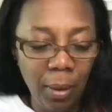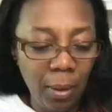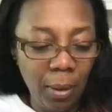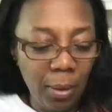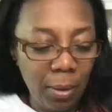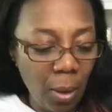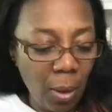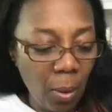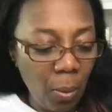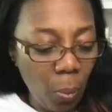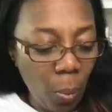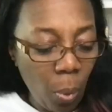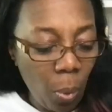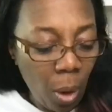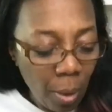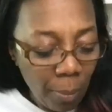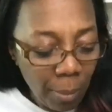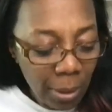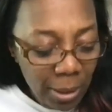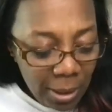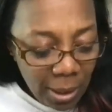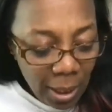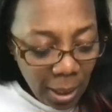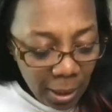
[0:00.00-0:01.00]
So, why
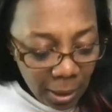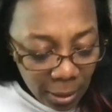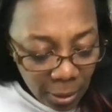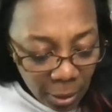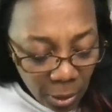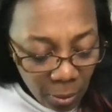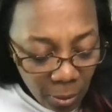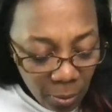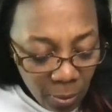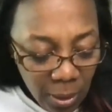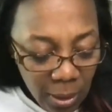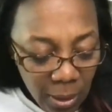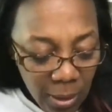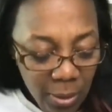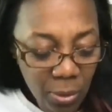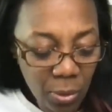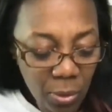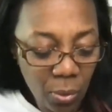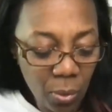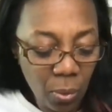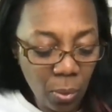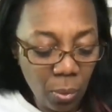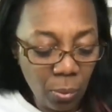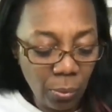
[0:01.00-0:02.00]
am I telling you this
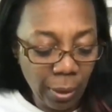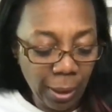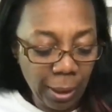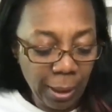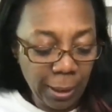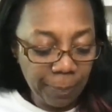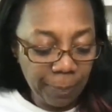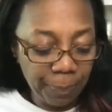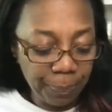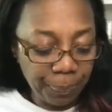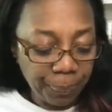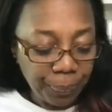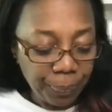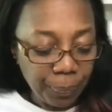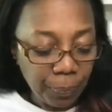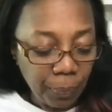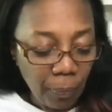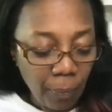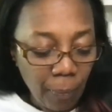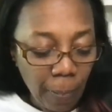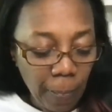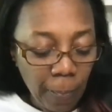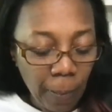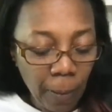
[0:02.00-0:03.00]
story?
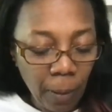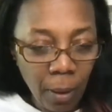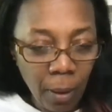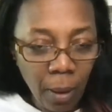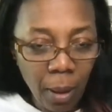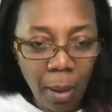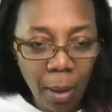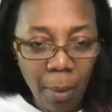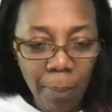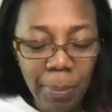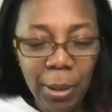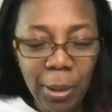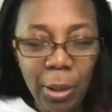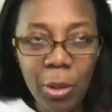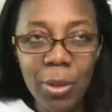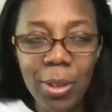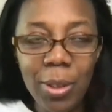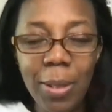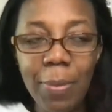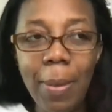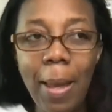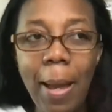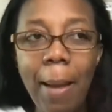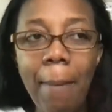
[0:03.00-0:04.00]
Because
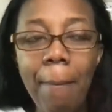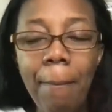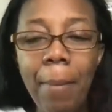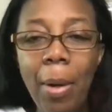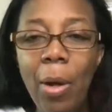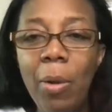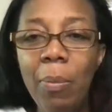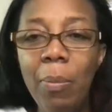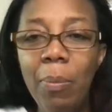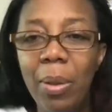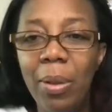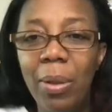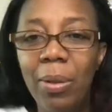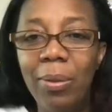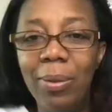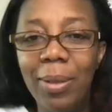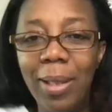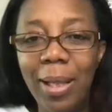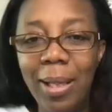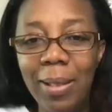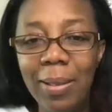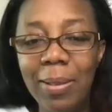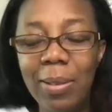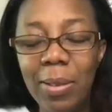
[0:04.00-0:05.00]
in that moment,
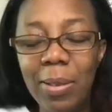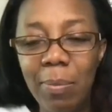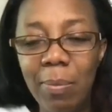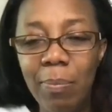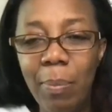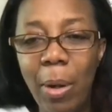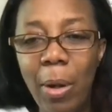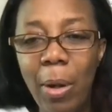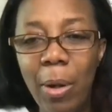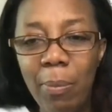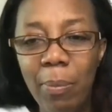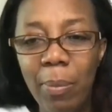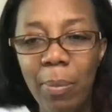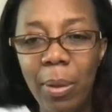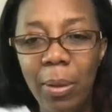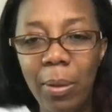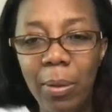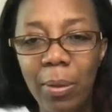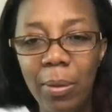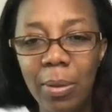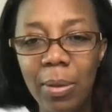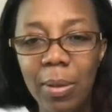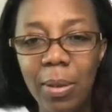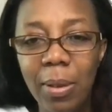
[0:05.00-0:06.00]
that's the
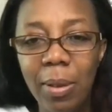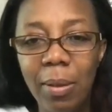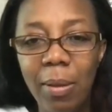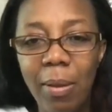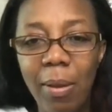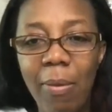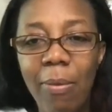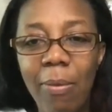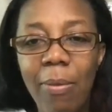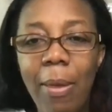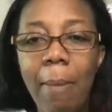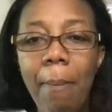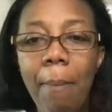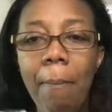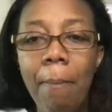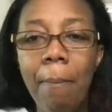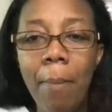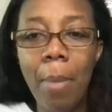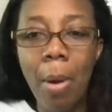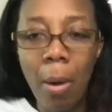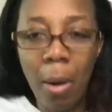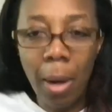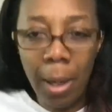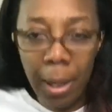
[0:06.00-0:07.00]
moment that
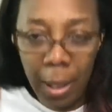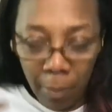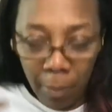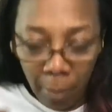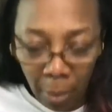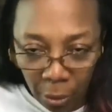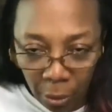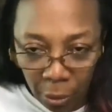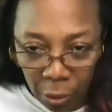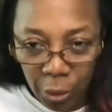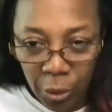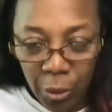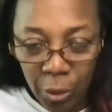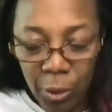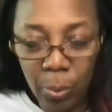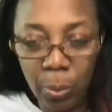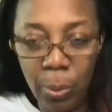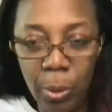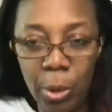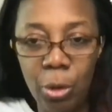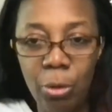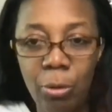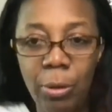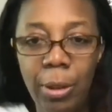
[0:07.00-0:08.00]
my emotions
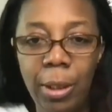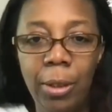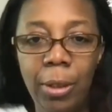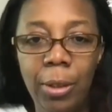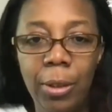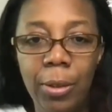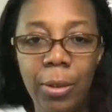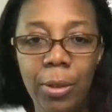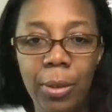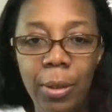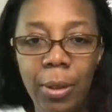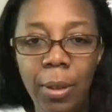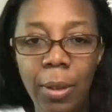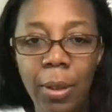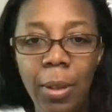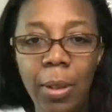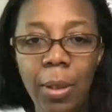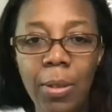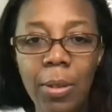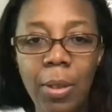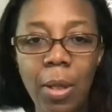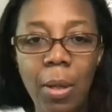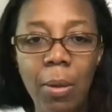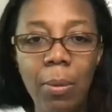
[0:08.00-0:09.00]
were triggered.
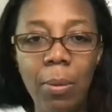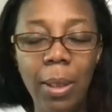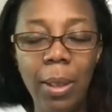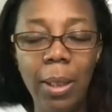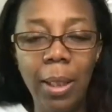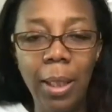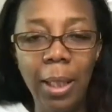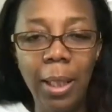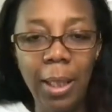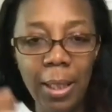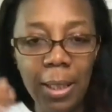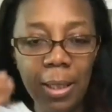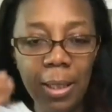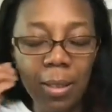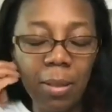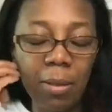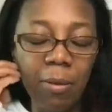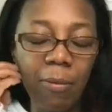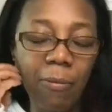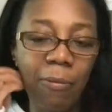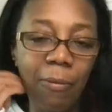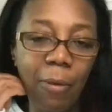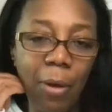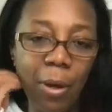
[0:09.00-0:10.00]
So, here's
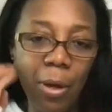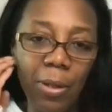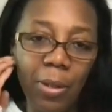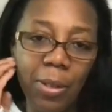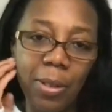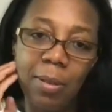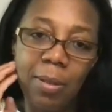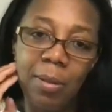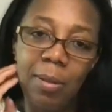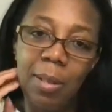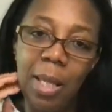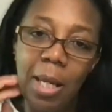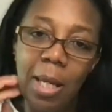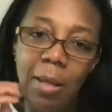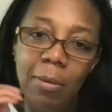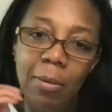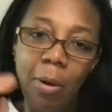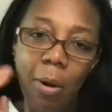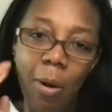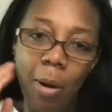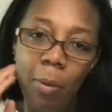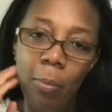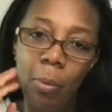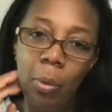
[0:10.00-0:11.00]
the first thing
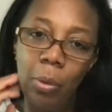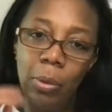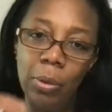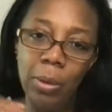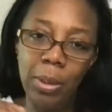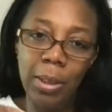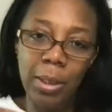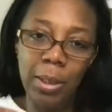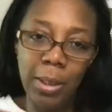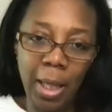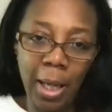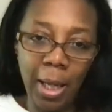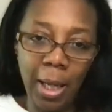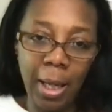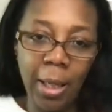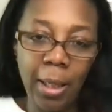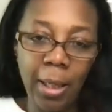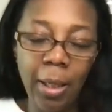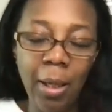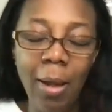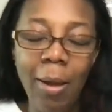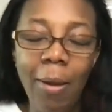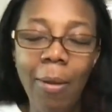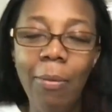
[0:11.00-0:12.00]
that I want to
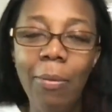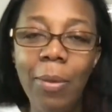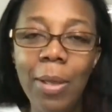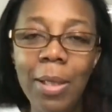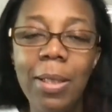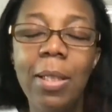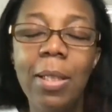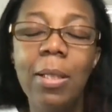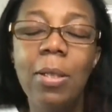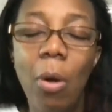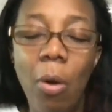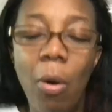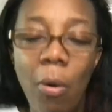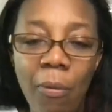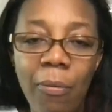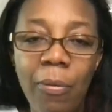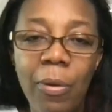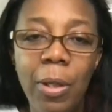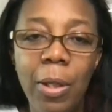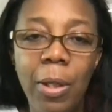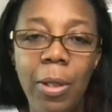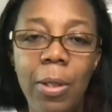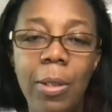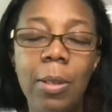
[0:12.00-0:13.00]
say. This is
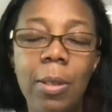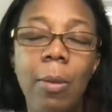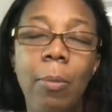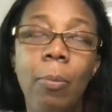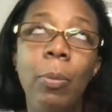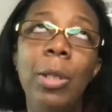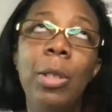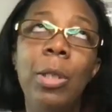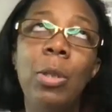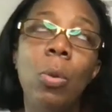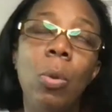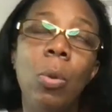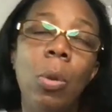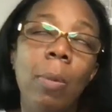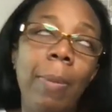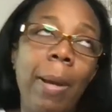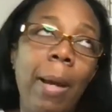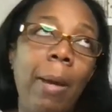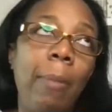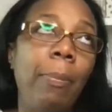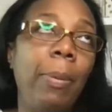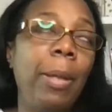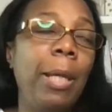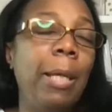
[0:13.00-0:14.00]
obvious. We talk
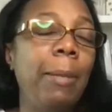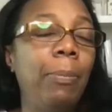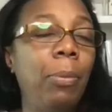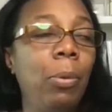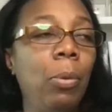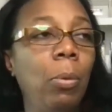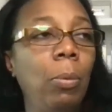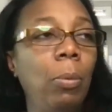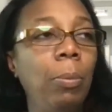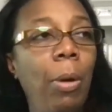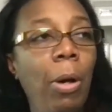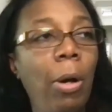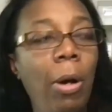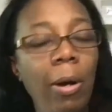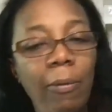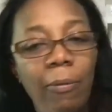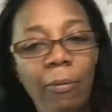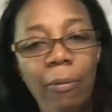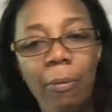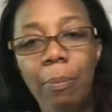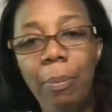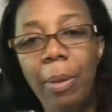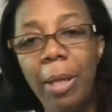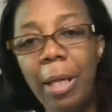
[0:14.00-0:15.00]
about people buying
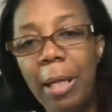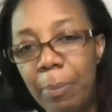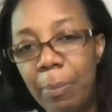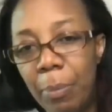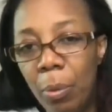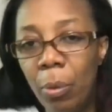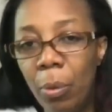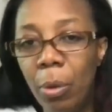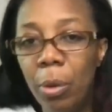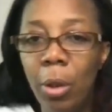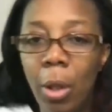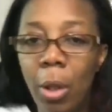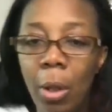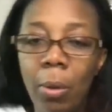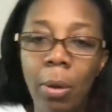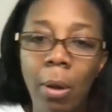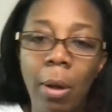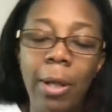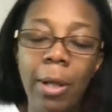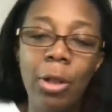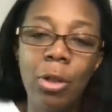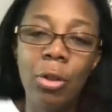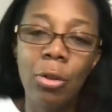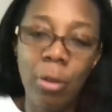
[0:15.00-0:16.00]
from people, the no
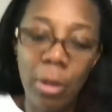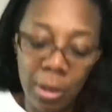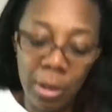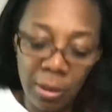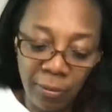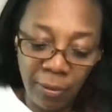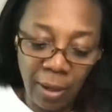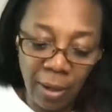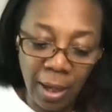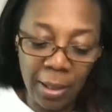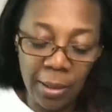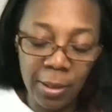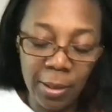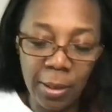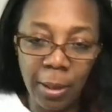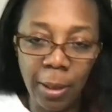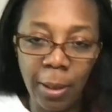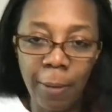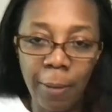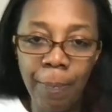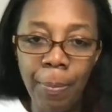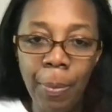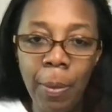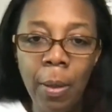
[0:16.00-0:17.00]
like trust
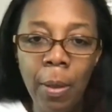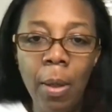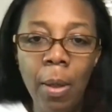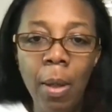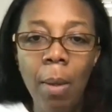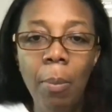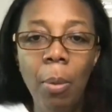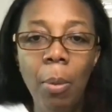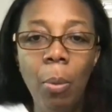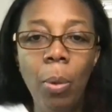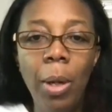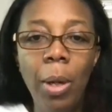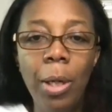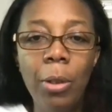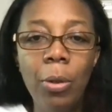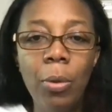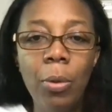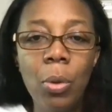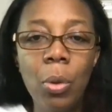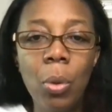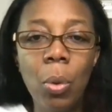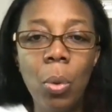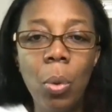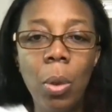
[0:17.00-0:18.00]
factor. But when
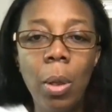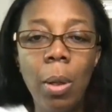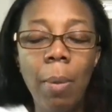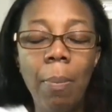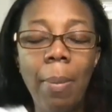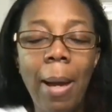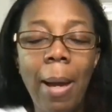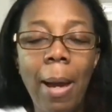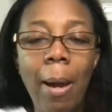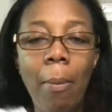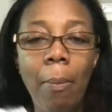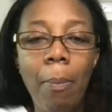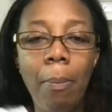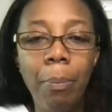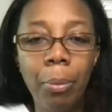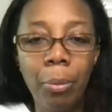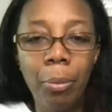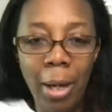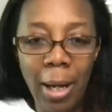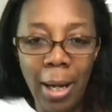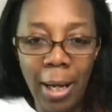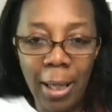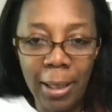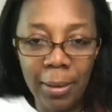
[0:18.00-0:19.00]
you talk about
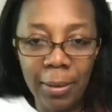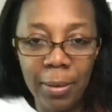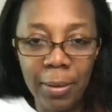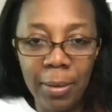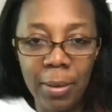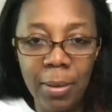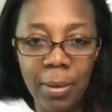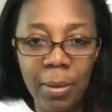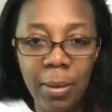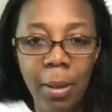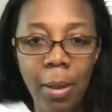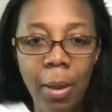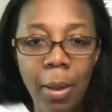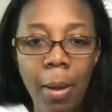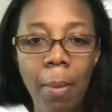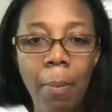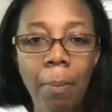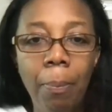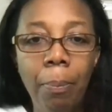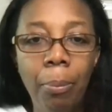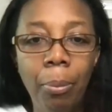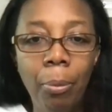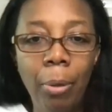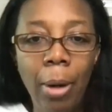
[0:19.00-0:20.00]
brands,
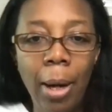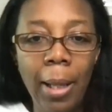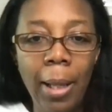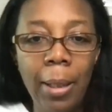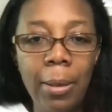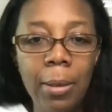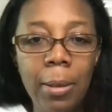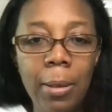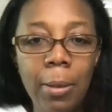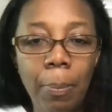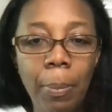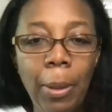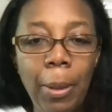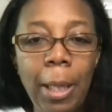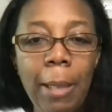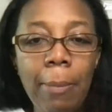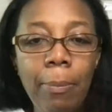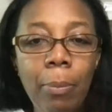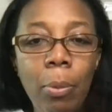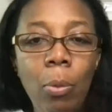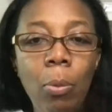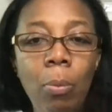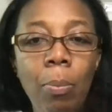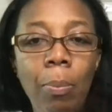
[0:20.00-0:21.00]
brands,
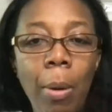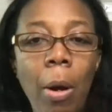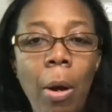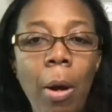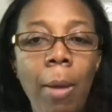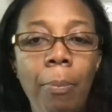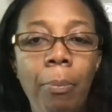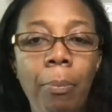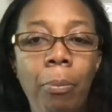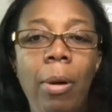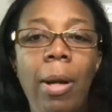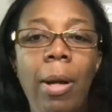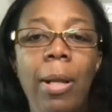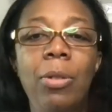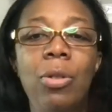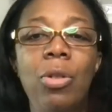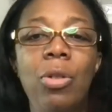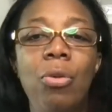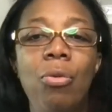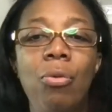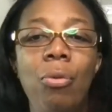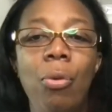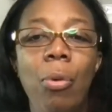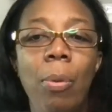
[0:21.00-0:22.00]
people buy brands
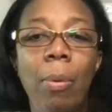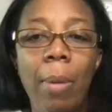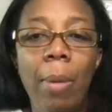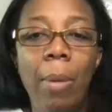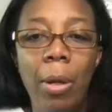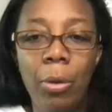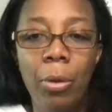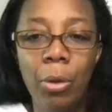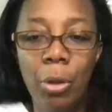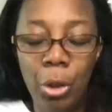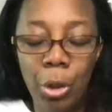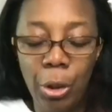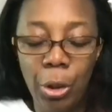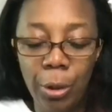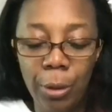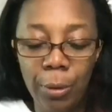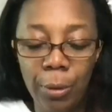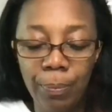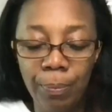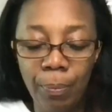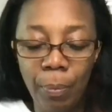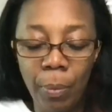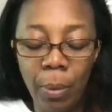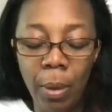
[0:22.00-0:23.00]
through
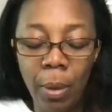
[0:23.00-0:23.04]
emotion.